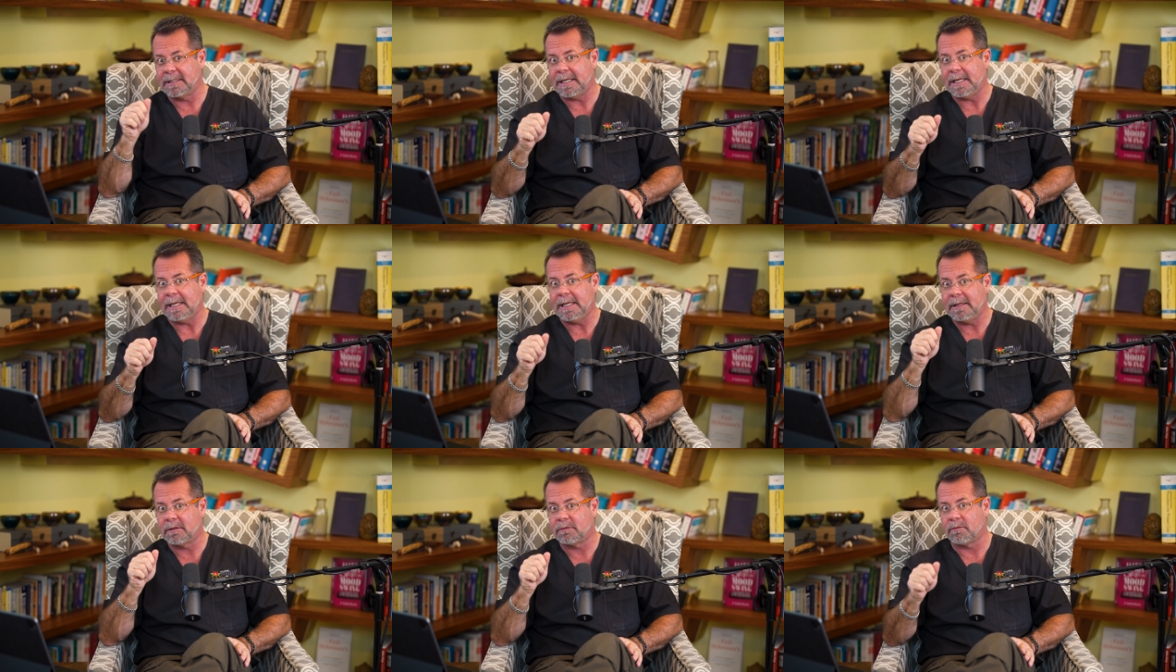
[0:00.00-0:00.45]

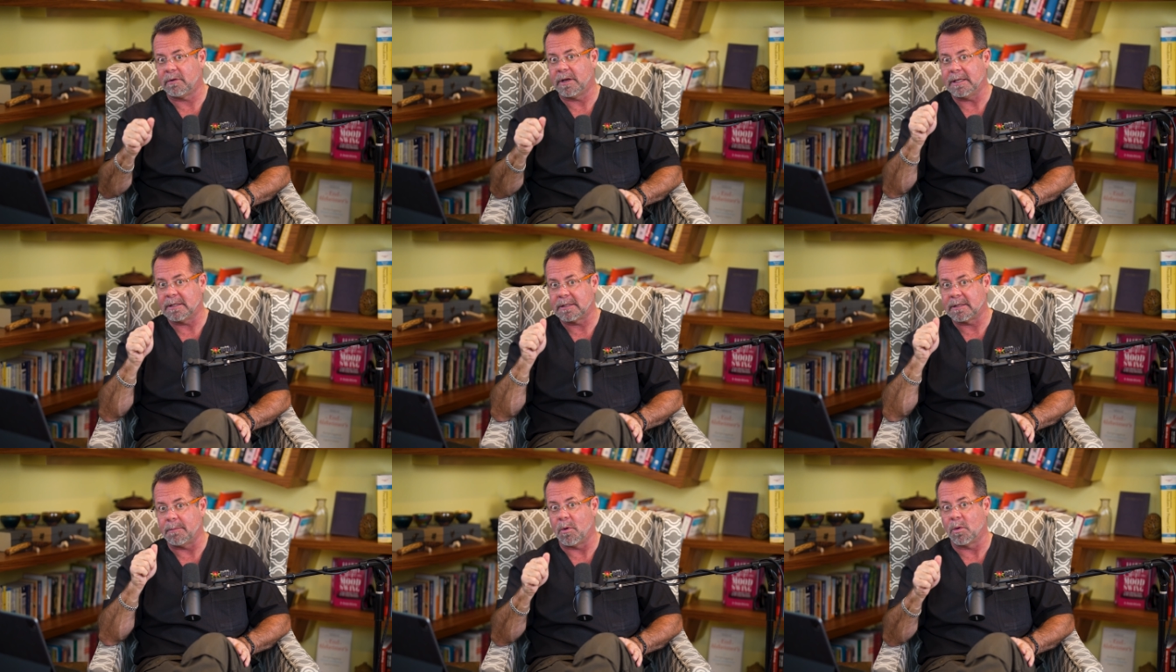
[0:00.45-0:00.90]
T3
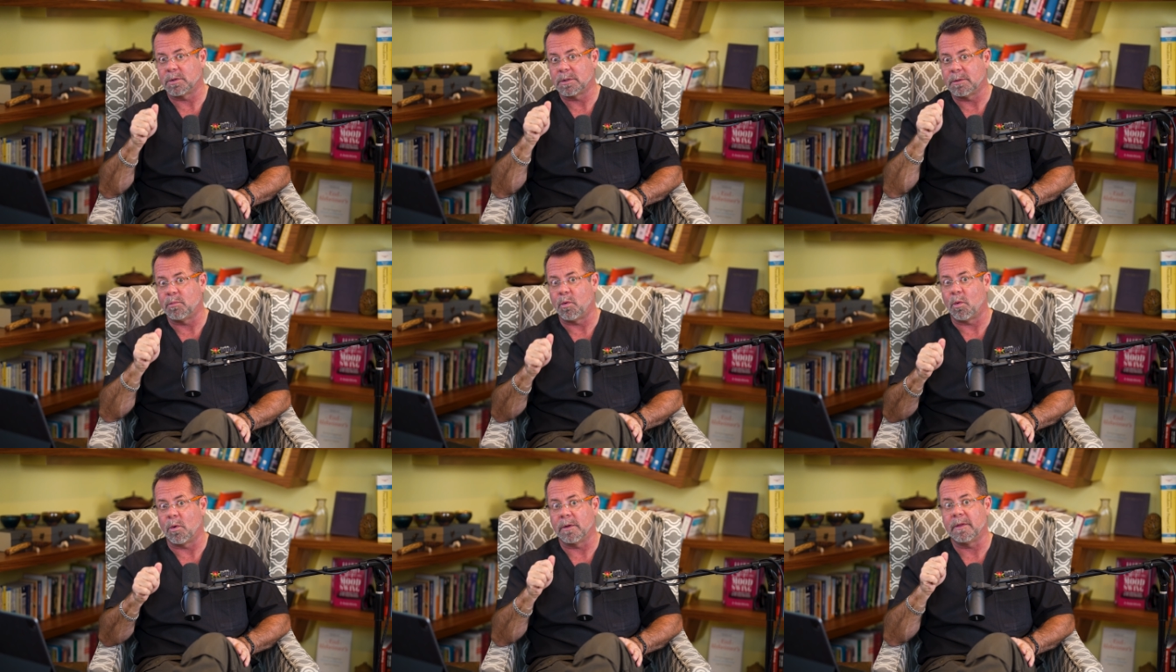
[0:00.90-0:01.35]
is the most
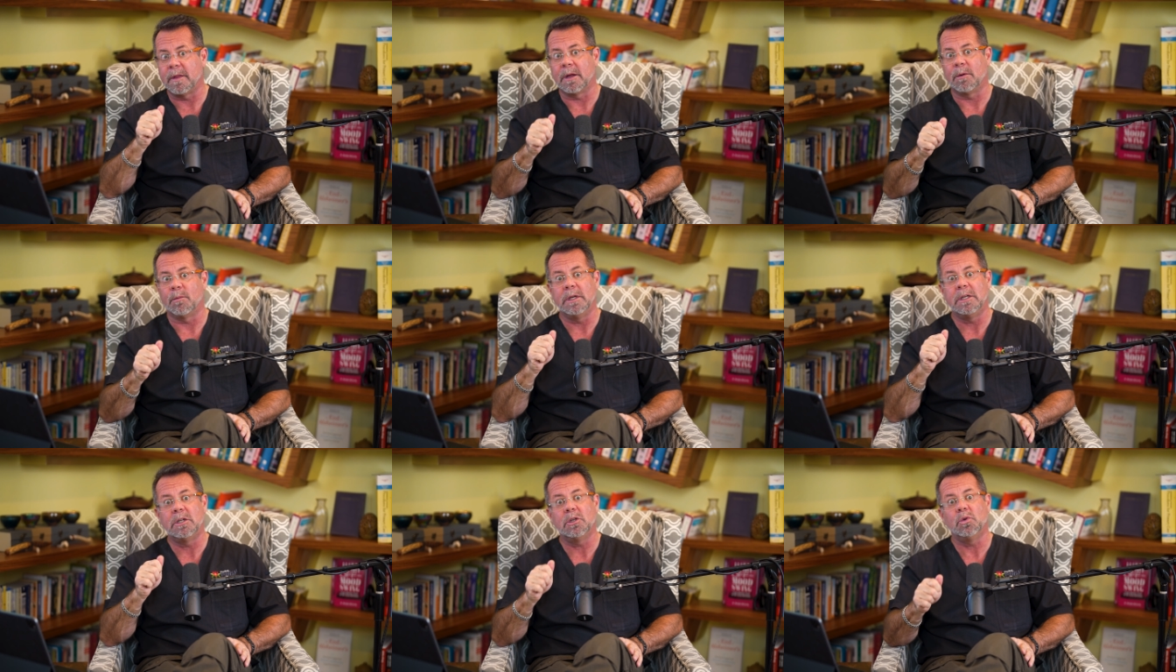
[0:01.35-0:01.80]
important
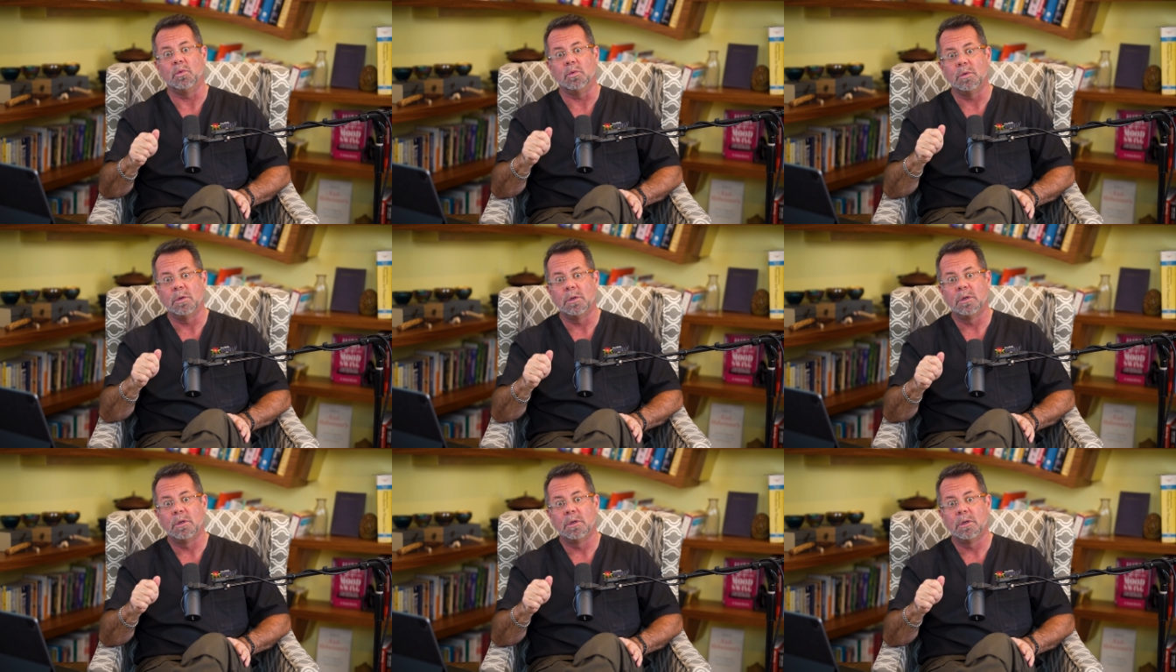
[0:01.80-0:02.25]
thing we do
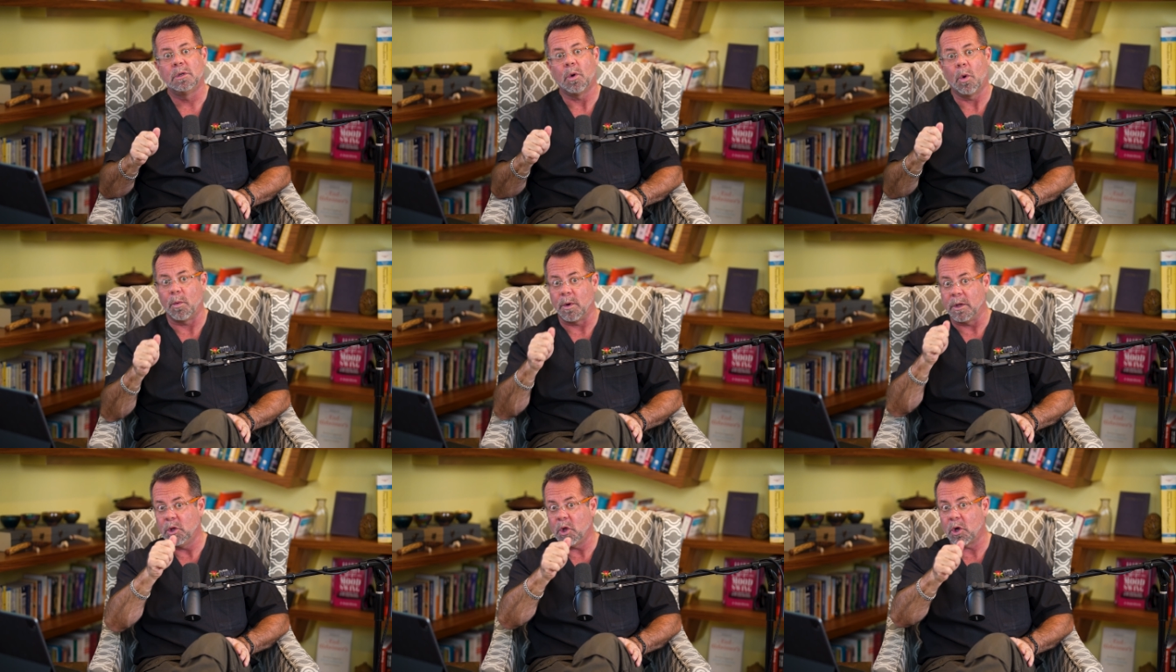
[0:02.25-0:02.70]

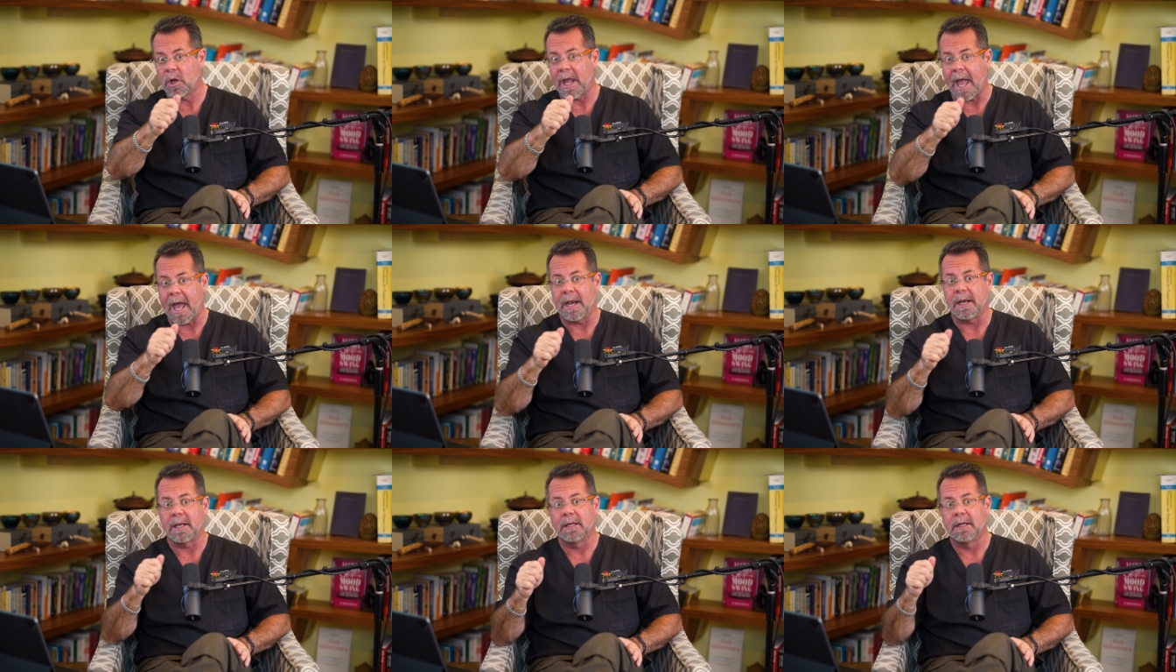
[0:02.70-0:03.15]
or we look
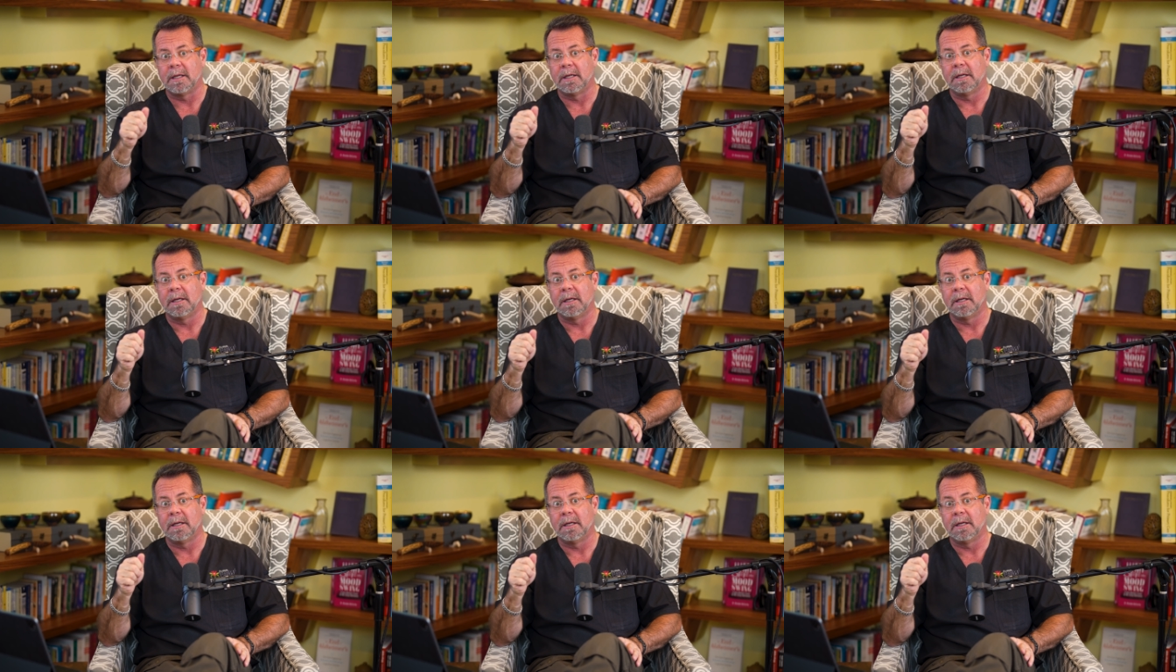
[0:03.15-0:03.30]
at.